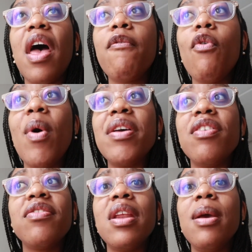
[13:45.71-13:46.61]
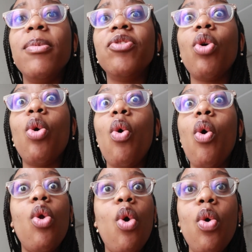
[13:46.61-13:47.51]
I for one yesterday missed
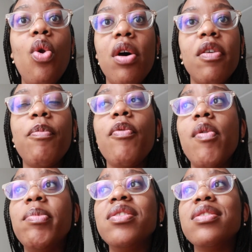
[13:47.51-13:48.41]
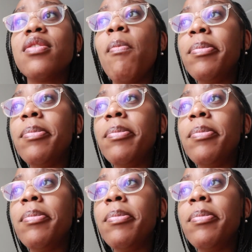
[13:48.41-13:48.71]
a whole lot of performances,